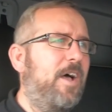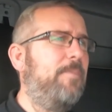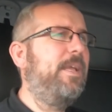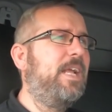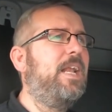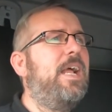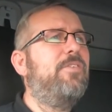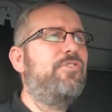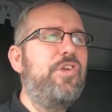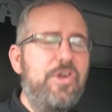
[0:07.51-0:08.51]
I am a
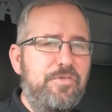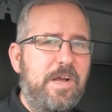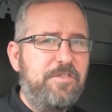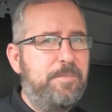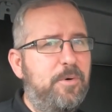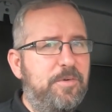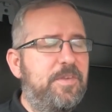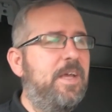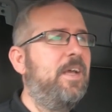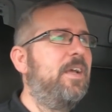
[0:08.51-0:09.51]
class 2
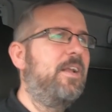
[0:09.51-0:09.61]
transporter